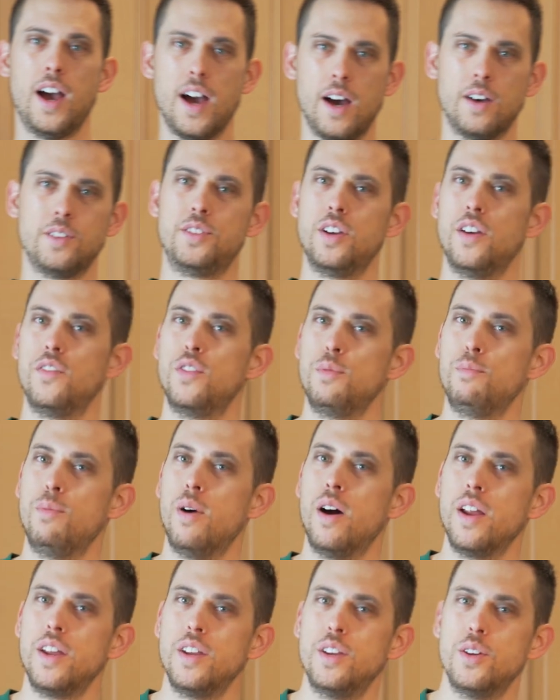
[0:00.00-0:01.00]
How's
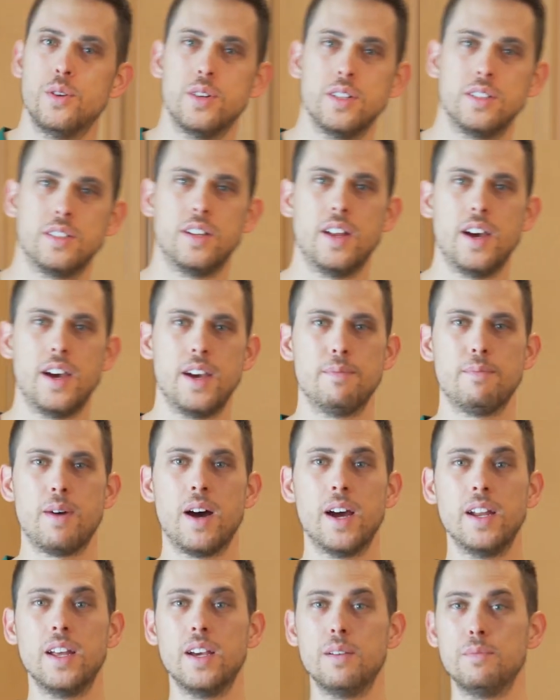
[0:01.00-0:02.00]
everybody doing today?
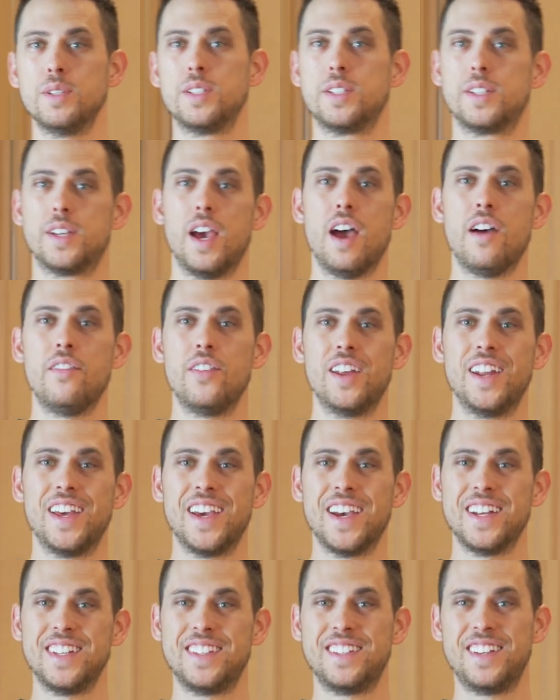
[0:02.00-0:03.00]
My name is Kevin,
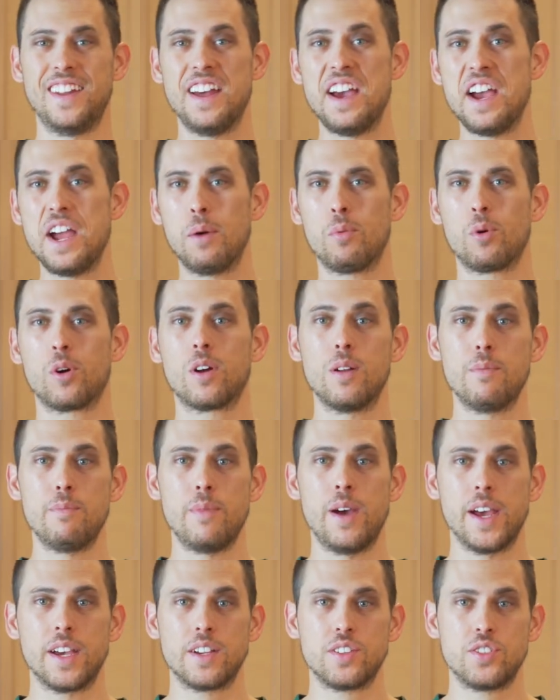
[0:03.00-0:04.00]
and today we're gonna
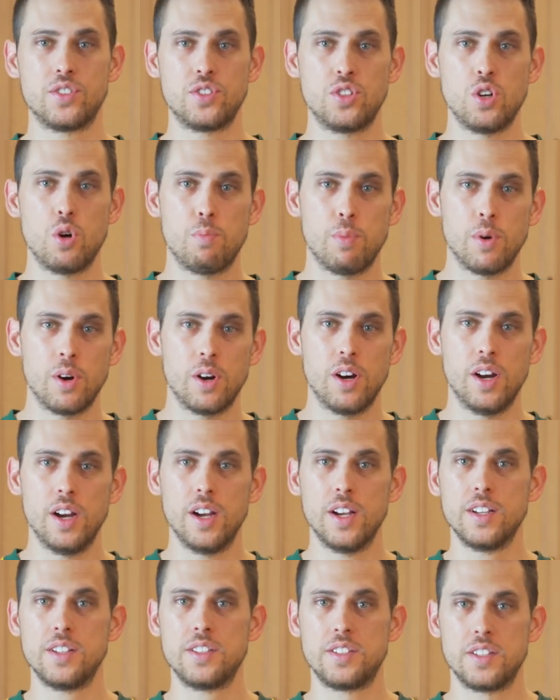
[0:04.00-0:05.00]
make super
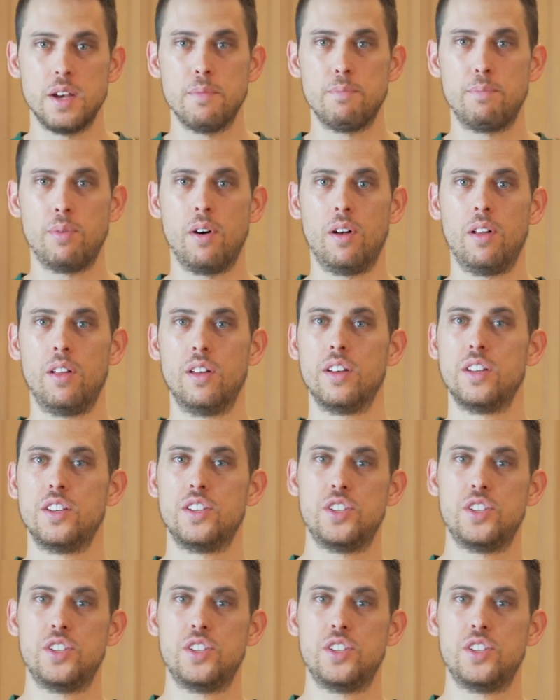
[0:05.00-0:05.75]
simple